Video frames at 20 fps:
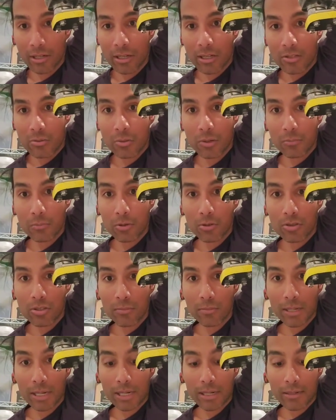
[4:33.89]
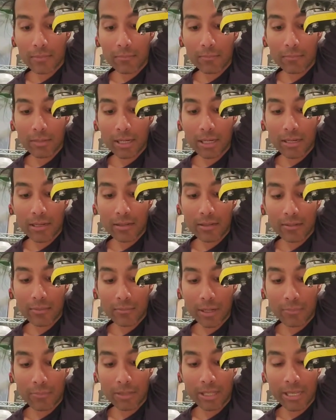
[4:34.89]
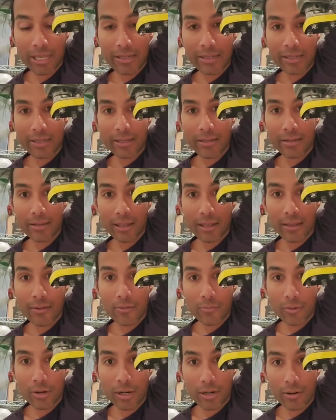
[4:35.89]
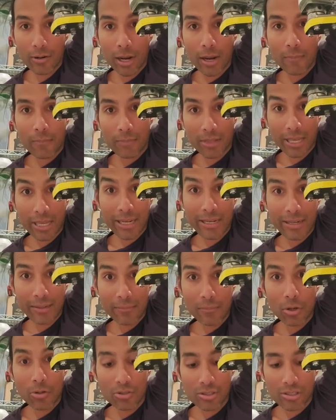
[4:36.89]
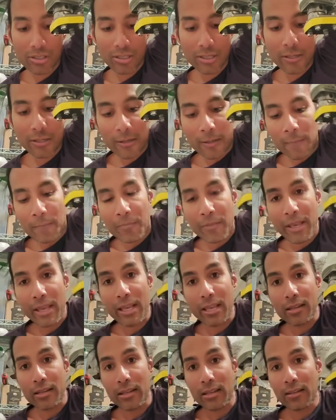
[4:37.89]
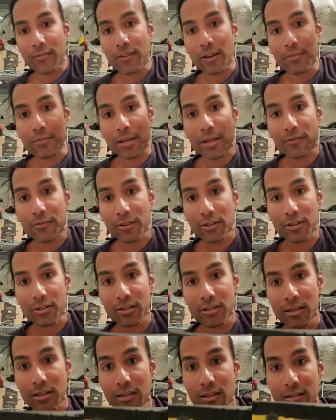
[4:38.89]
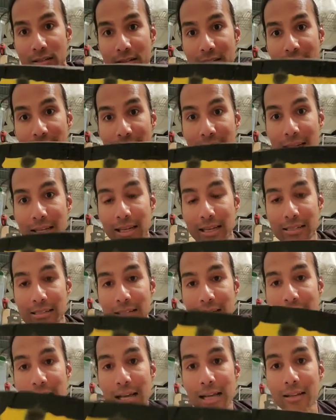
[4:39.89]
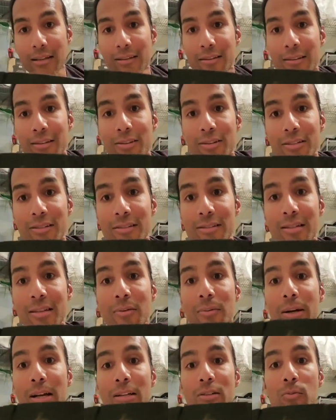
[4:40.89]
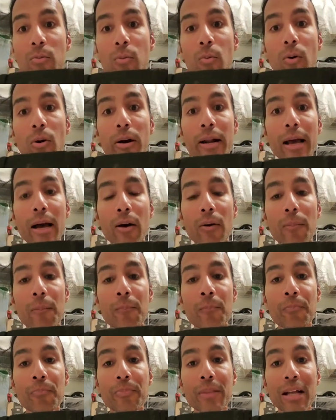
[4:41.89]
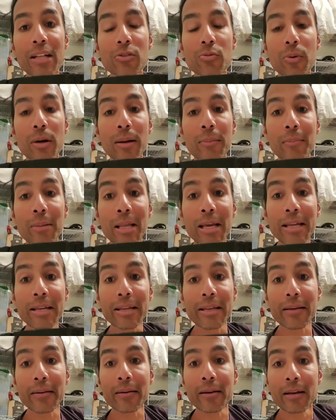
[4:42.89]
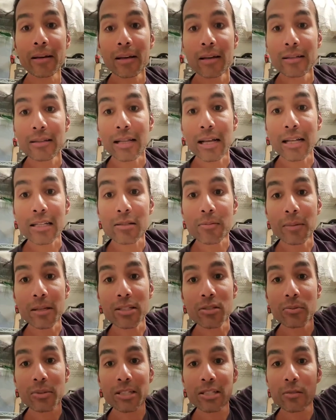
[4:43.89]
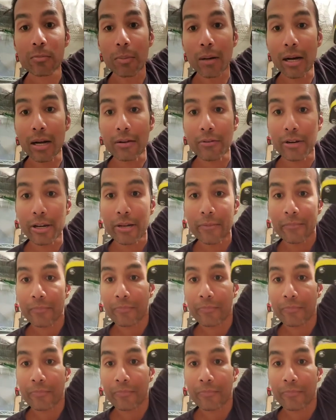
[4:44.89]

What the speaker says: It's where most of I'm landing mostly. And if I'm ever second guessing that, you could see where it's worn out. That's where I'm landing. That's my sweet spot, right?